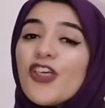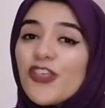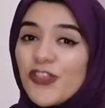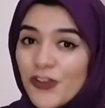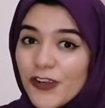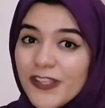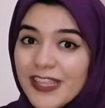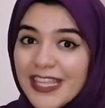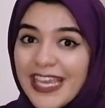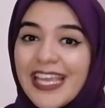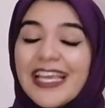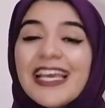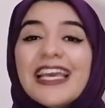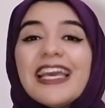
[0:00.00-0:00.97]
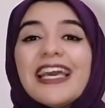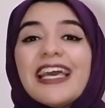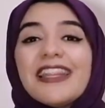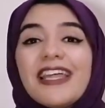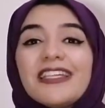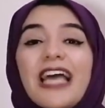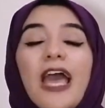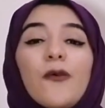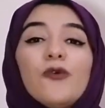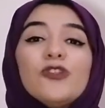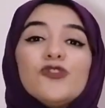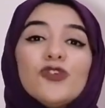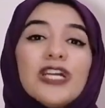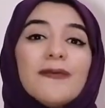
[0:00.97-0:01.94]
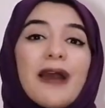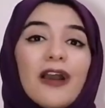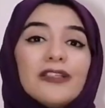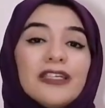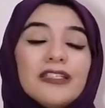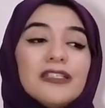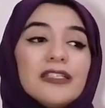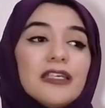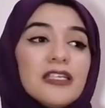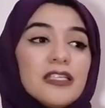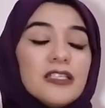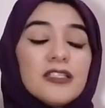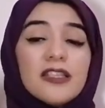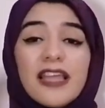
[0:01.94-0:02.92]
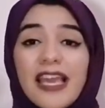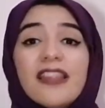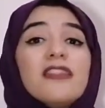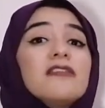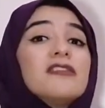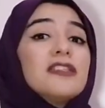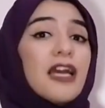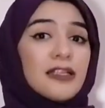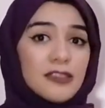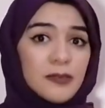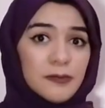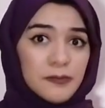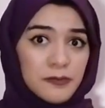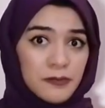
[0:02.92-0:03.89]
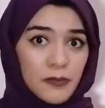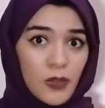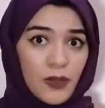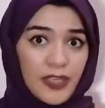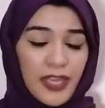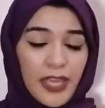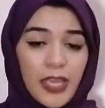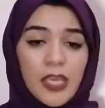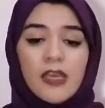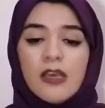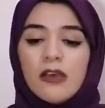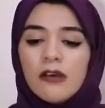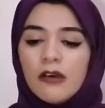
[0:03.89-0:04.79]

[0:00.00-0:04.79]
Third thing that I will talk about it is the enthusiasm, okay?